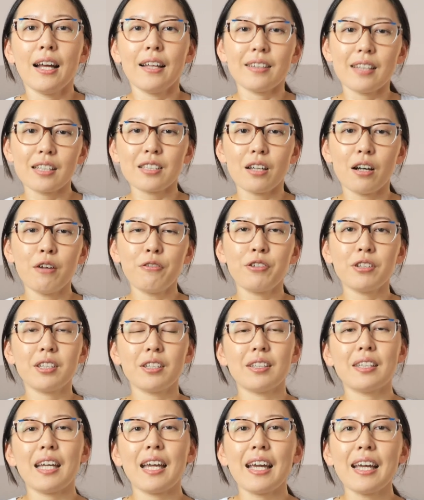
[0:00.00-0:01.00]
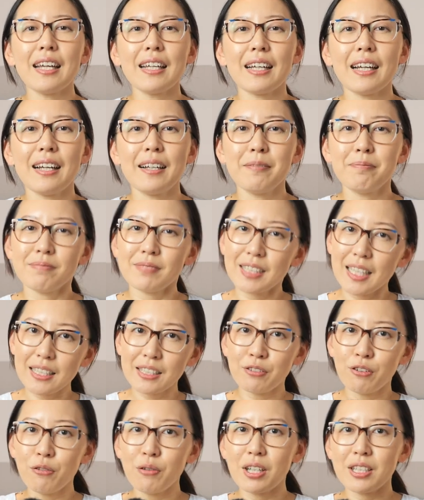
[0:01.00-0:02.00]
That's all for today.
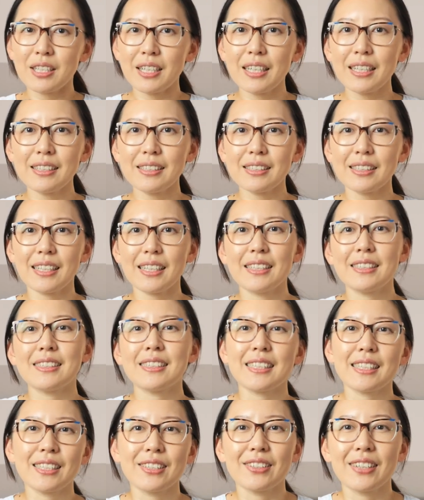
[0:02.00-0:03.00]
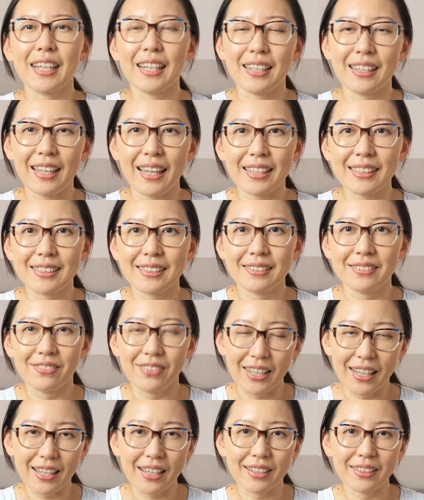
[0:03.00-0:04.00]
Thanks for watching, and see you in the next
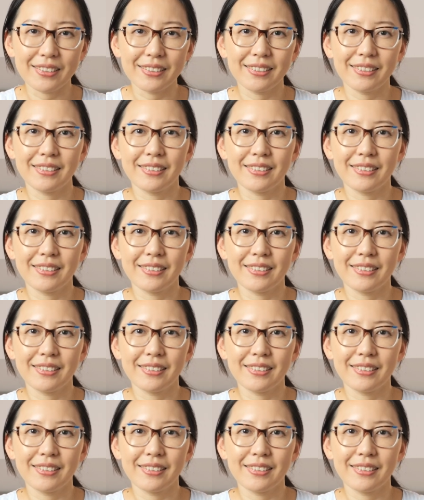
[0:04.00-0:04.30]
video.